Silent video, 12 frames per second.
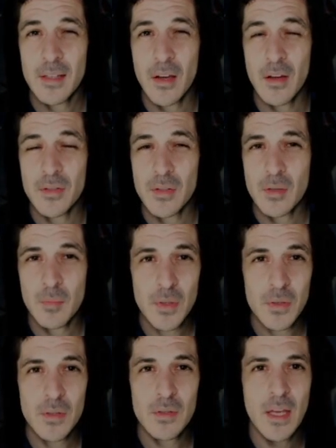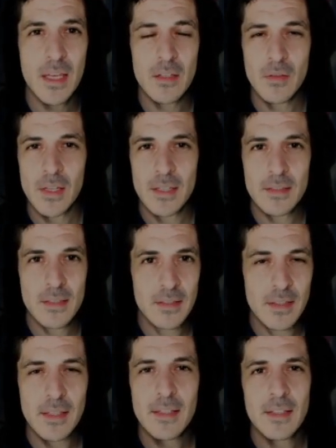on your computer and you like it.
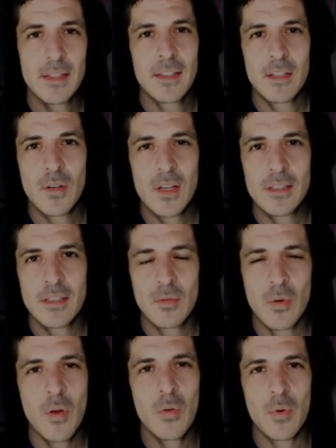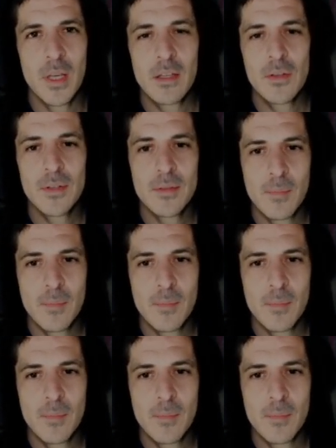Right, regular.